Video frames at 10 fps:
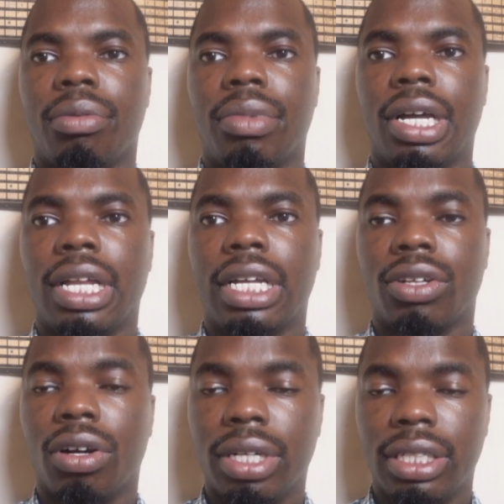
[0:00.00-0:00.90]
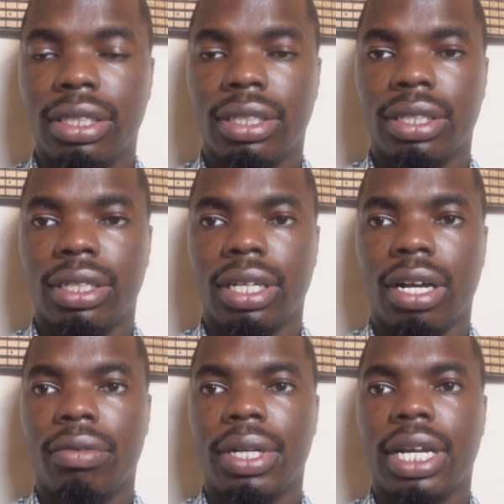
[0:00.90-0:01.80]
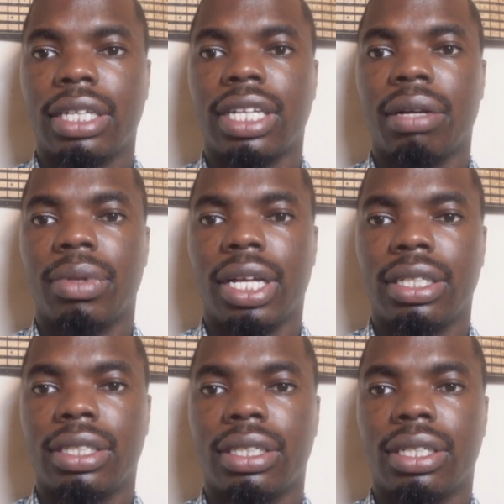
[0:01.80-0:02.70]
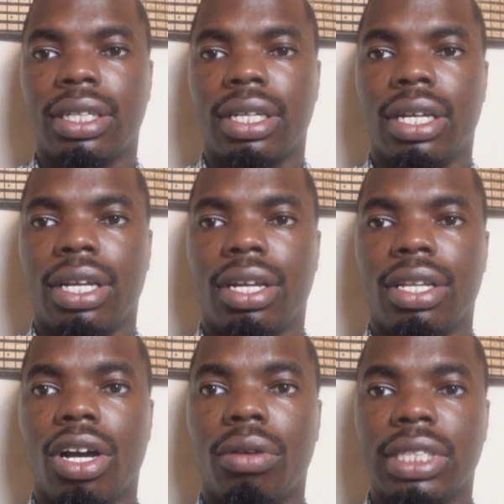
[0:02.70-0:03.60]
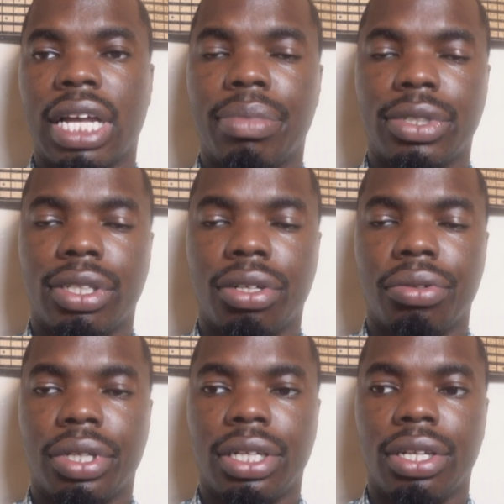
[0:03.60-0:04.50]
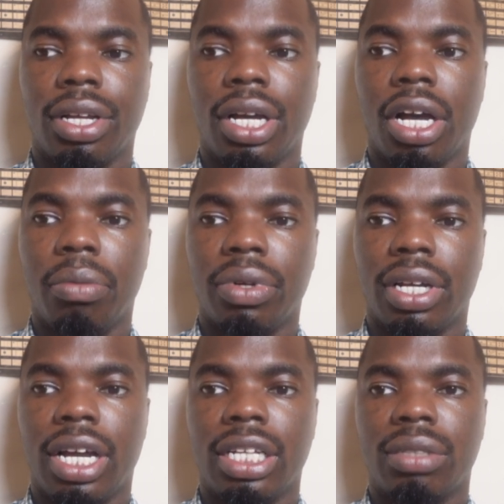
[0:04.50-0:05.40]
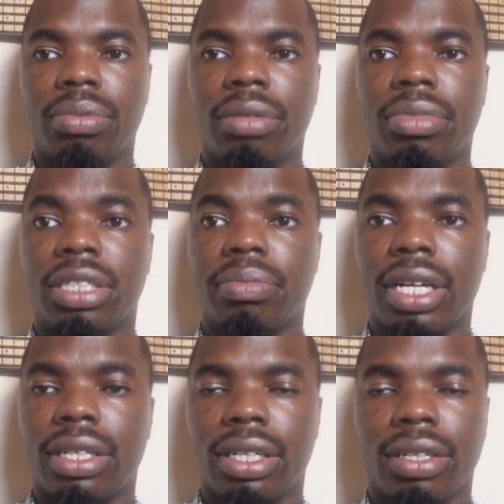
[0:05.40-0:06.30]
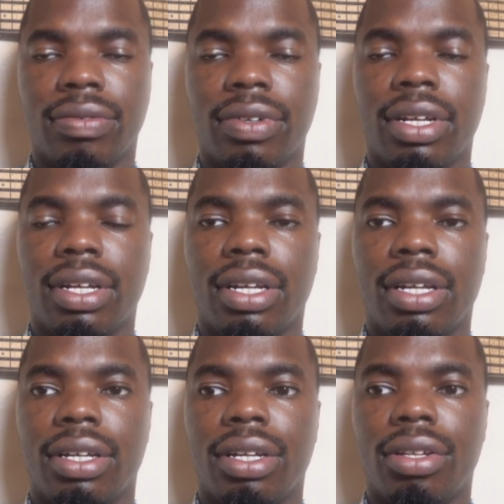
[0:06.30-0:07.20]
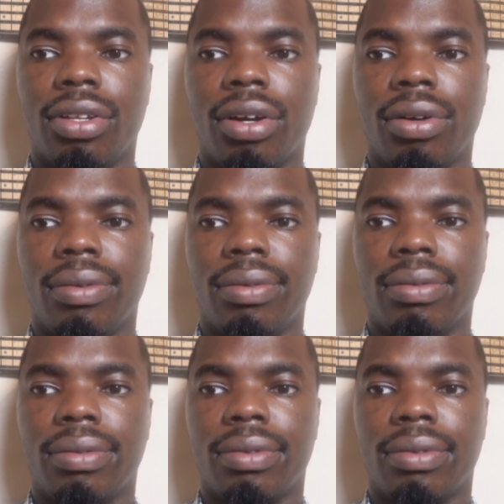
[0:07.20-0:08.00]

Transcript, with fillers: but as always, I want you guys stay blessed. You know, I hope this episode, you know, help you guys put in perspective, you know,